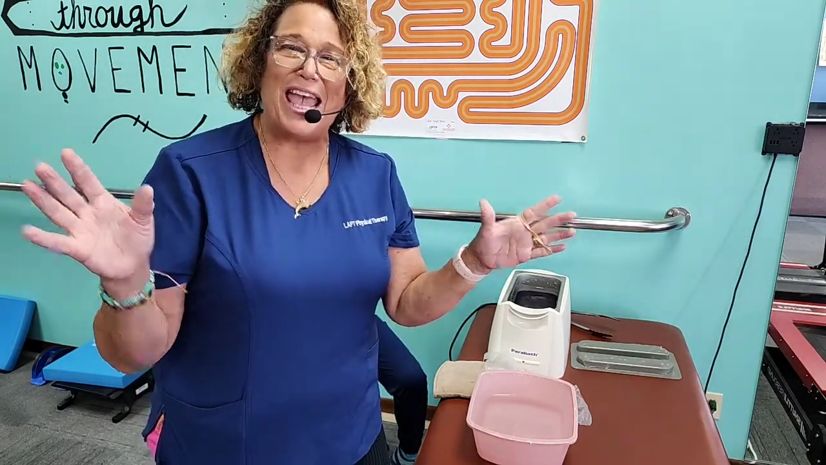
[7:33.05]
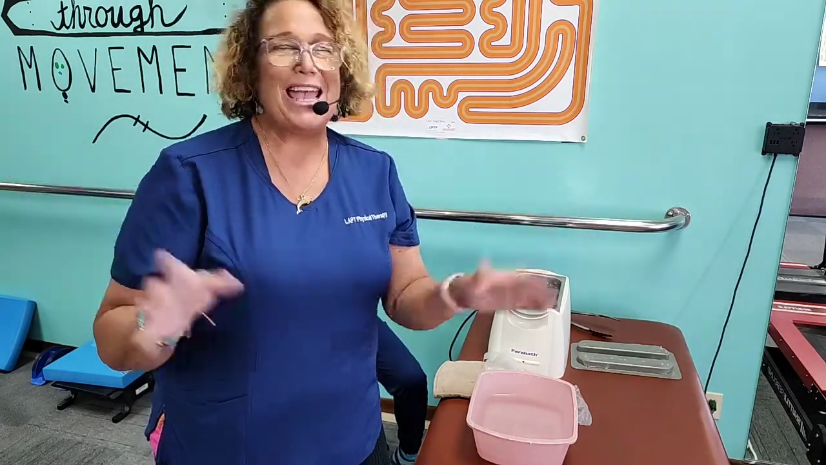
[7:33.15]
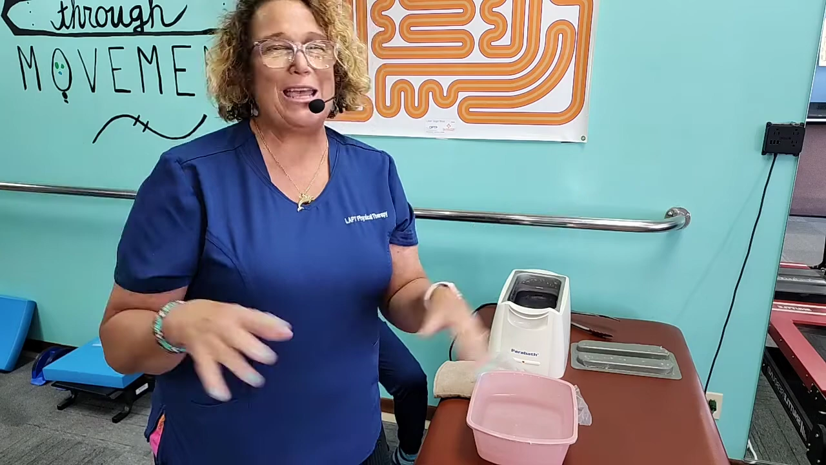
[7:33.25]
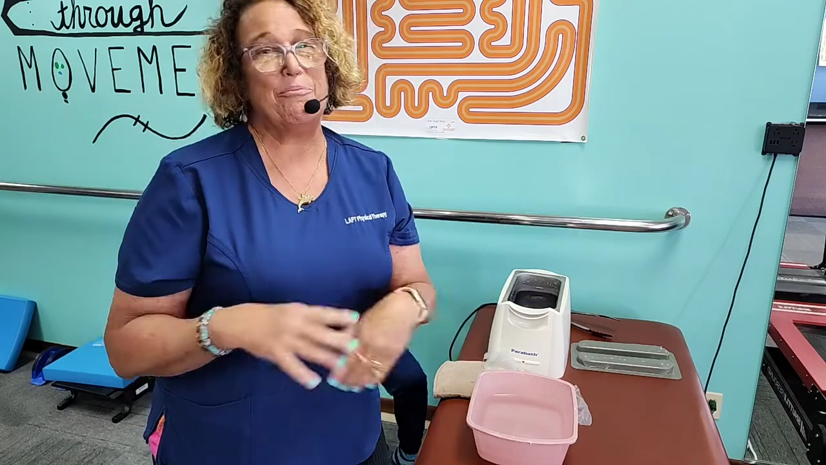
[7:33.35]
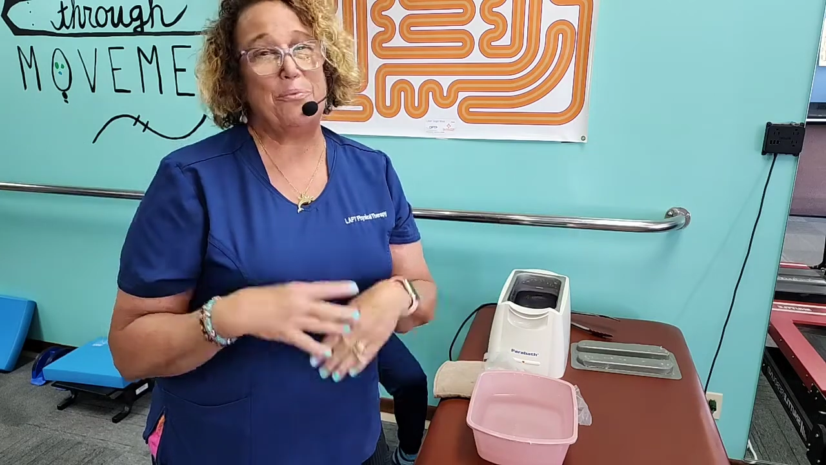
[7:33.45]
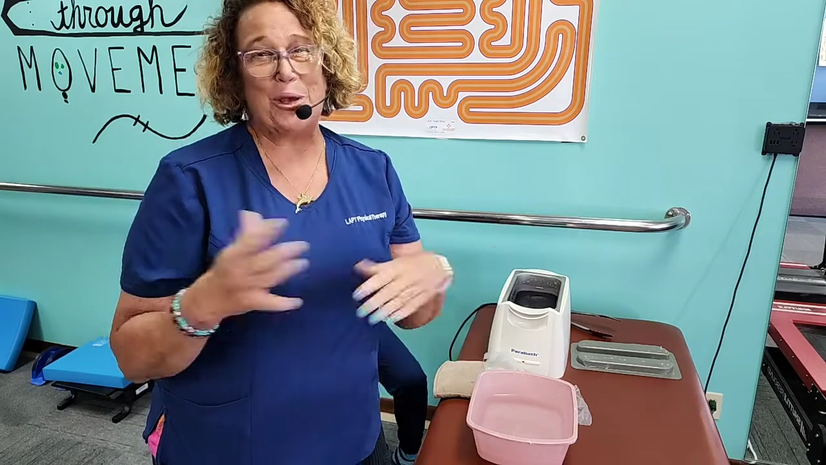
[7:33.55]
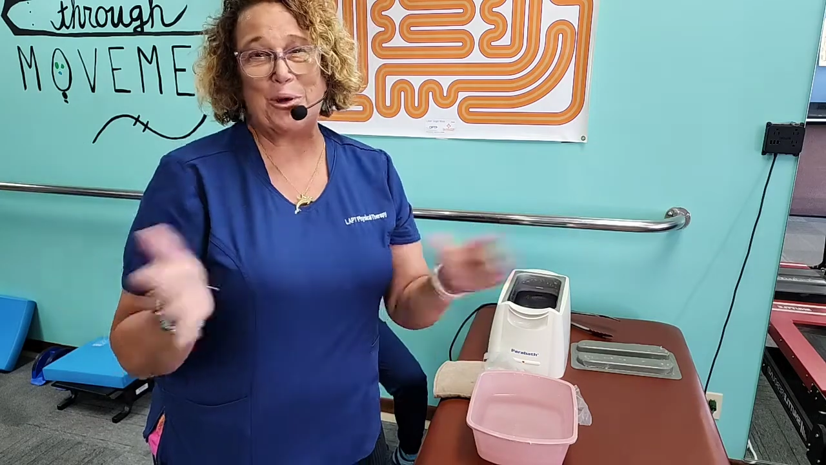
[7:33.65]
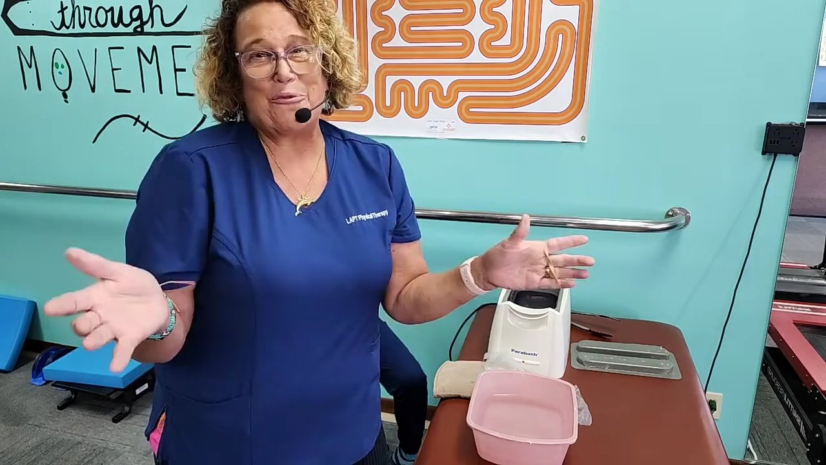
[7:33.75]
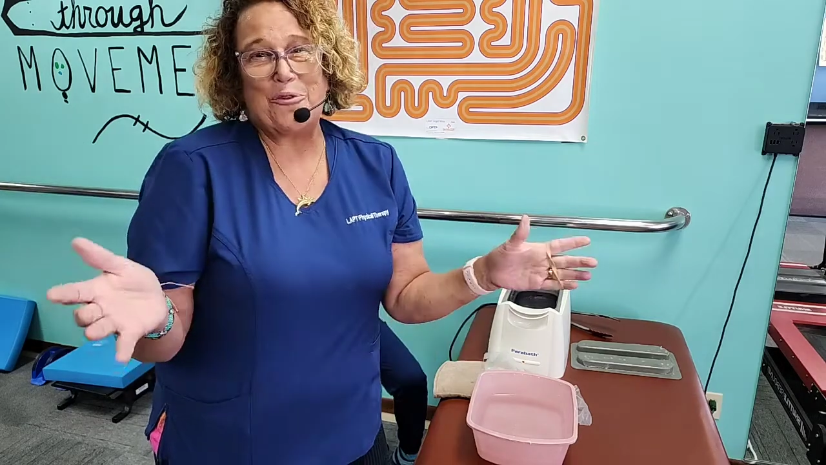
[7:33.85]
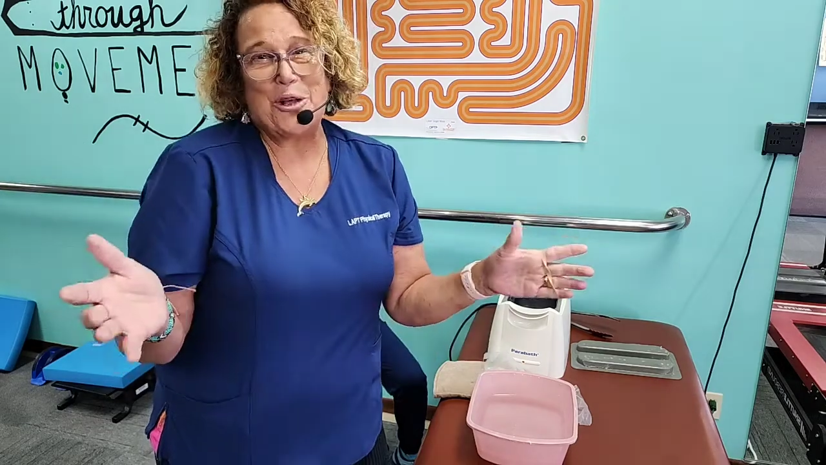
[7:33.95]
in
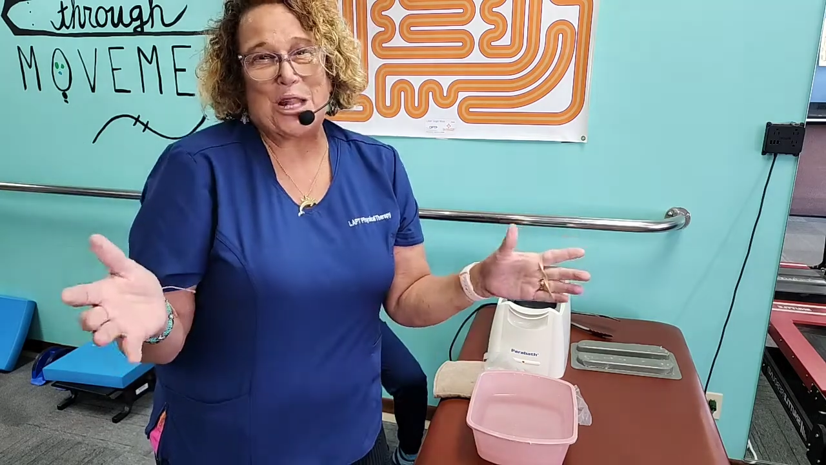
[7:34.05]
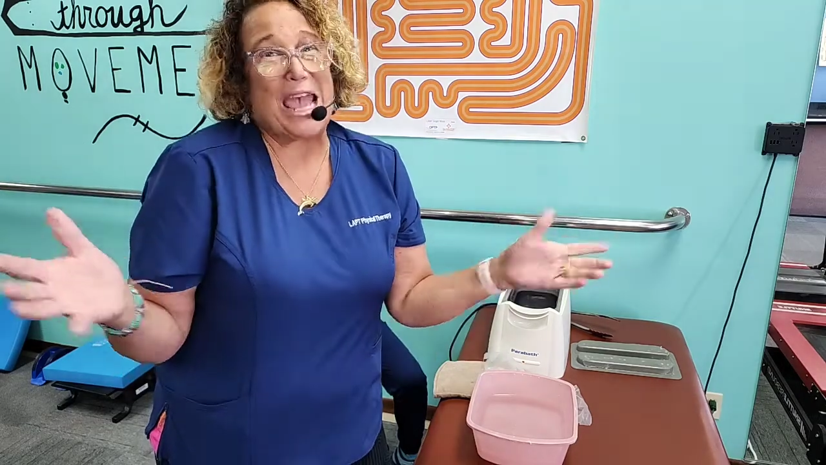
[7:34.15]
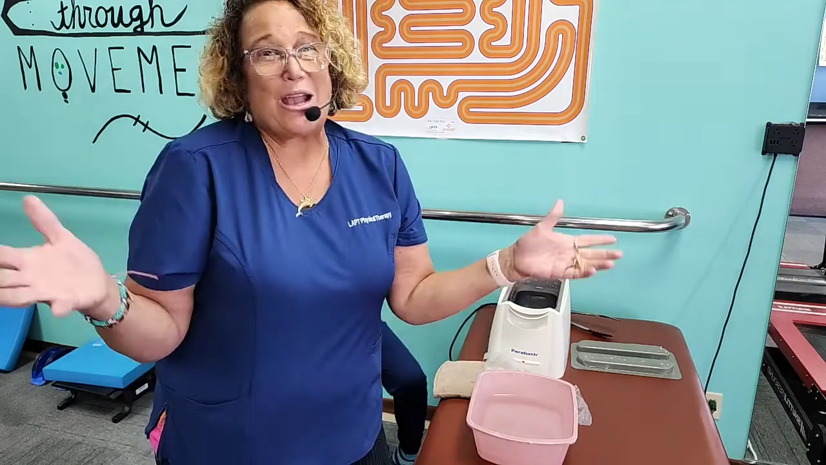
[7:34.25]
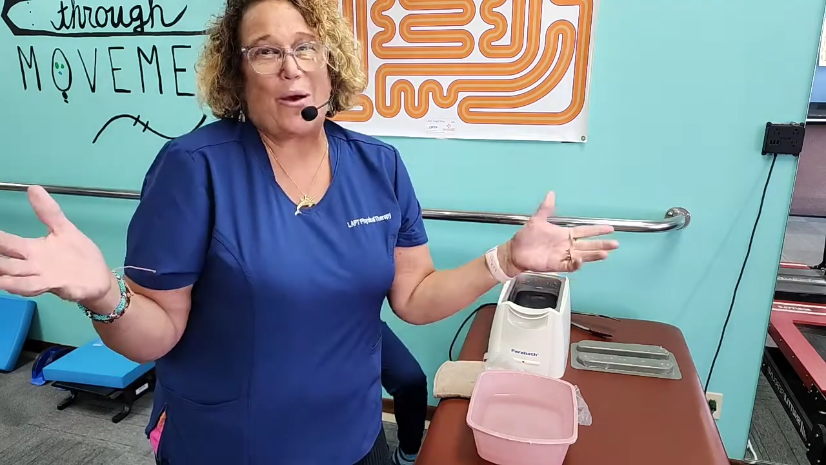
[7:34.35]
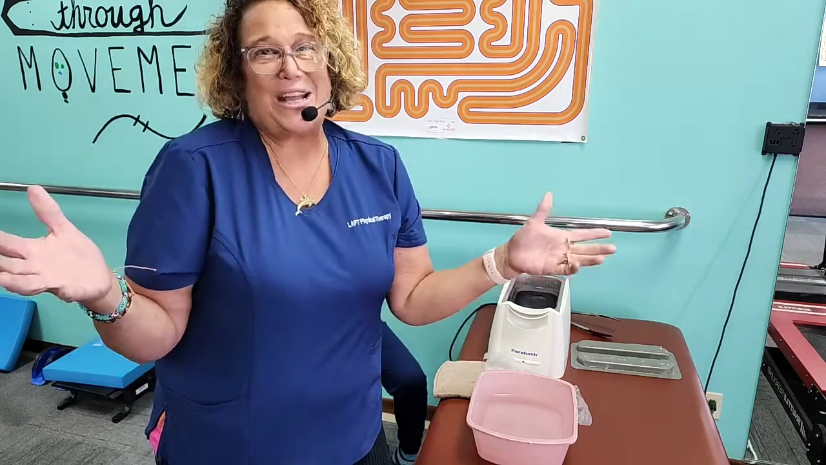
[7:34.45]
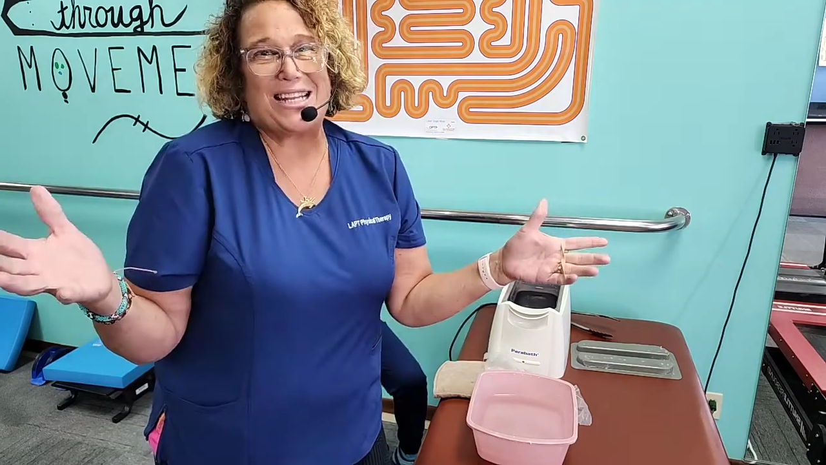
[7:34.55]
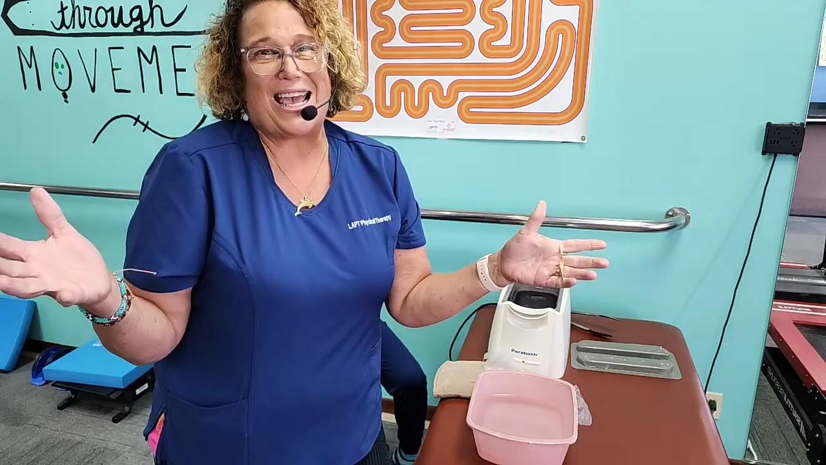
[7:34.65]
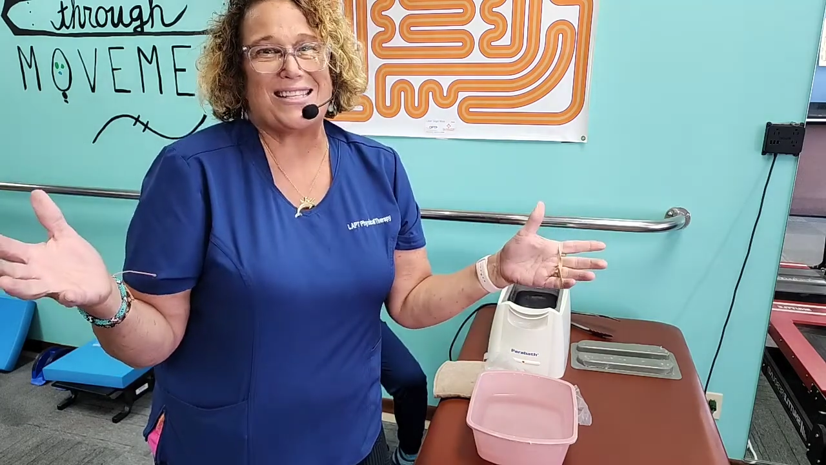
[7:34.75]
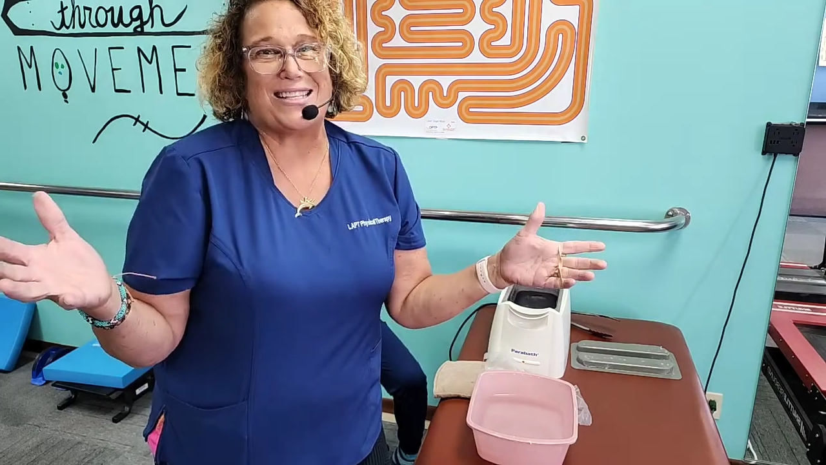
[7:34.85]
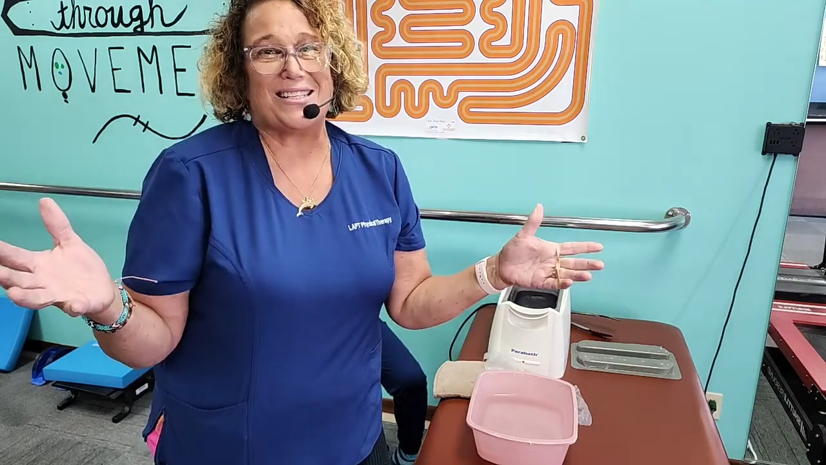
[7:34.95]
beautiful Lakeway,
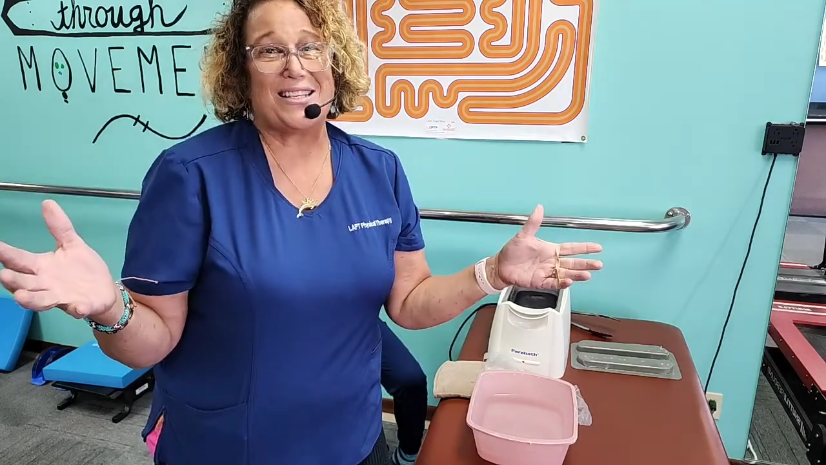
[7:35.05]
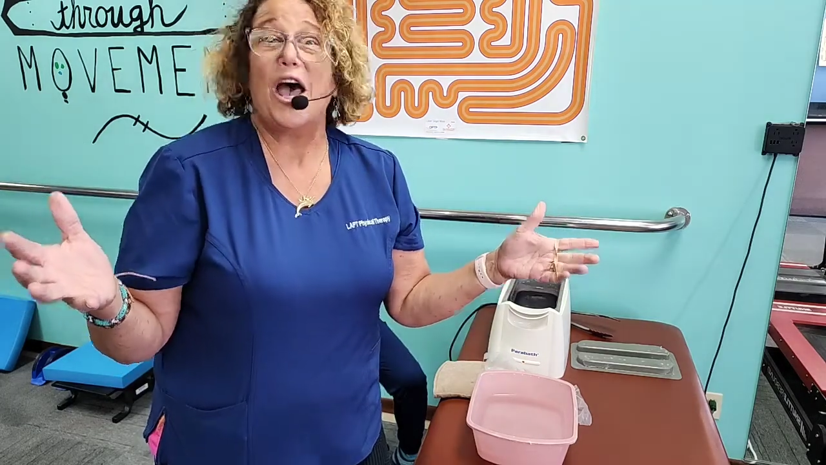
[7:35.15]
Texas,